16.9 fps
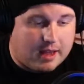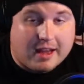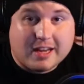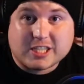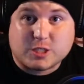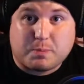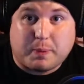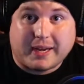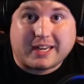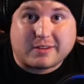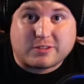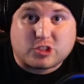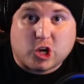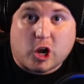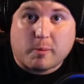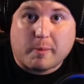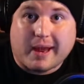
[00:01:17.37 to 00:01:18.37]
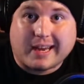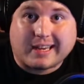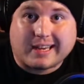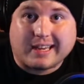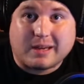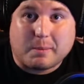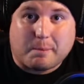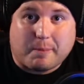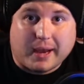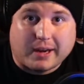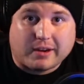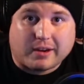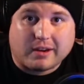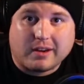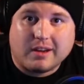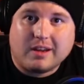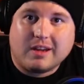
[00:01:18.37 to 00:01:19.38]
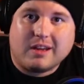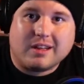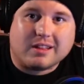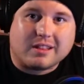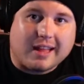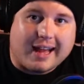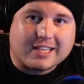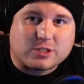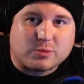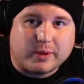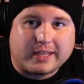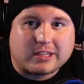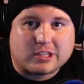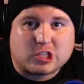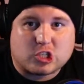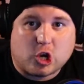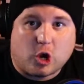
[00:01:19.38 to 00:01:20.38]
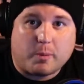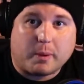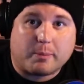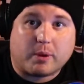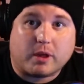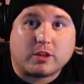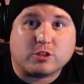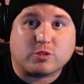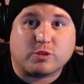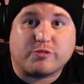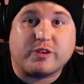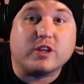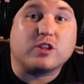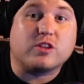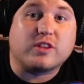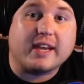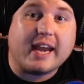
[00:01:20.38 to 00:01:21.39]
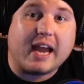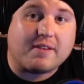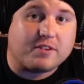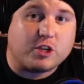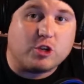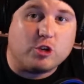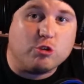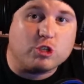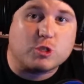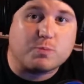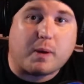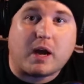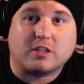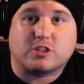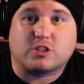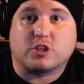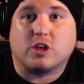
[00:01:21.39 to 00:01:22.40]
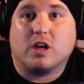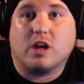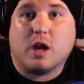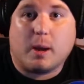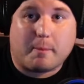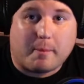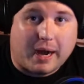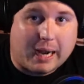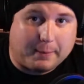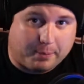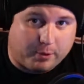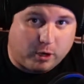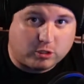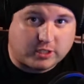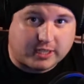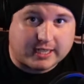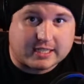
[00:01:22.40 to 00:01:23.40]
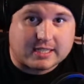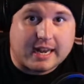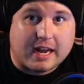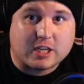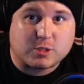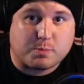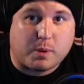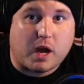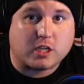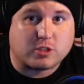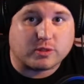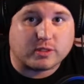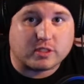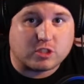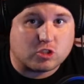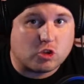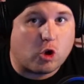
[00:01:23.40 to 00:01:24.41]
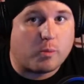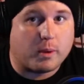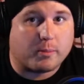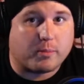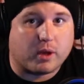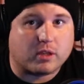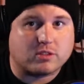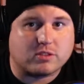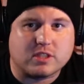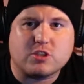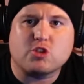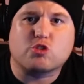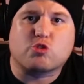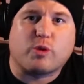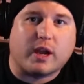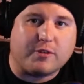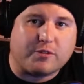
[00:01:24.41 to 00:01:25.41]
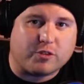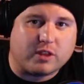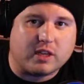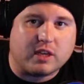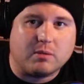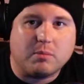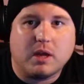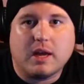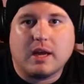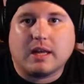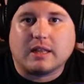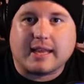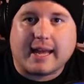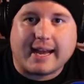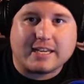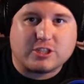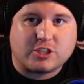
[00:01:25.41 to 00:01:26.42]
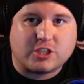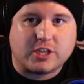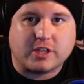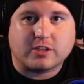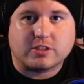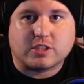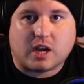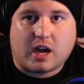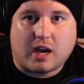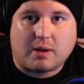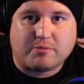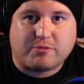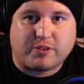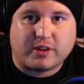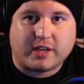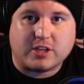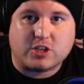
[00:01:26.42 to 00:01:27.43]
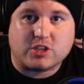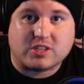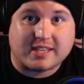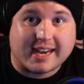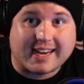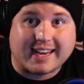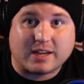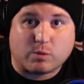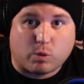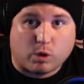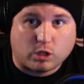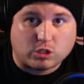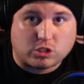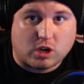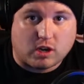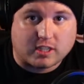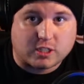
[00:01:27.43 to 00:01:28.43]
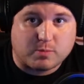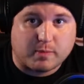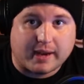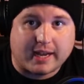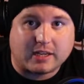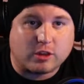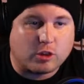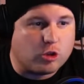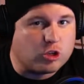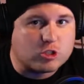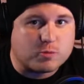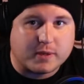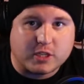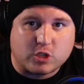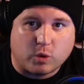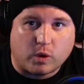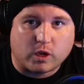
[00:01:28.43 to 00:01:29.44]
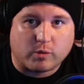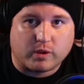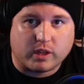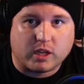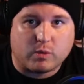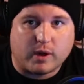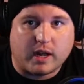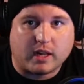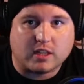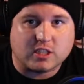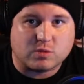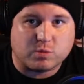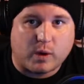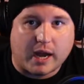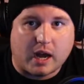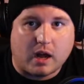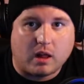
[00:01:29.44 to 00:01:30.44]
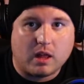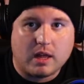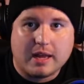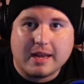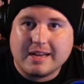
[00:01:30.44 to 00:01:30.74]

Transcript: Speaking of Strongman getting better, last week the Stoltman Brothers revealed that they have a new sponsor. MyProtein is now sponsoring the Stoltman Brothers. This is great for them. Last year, Tom finished second at World's Strongest Man. Luke's been doing really well as well.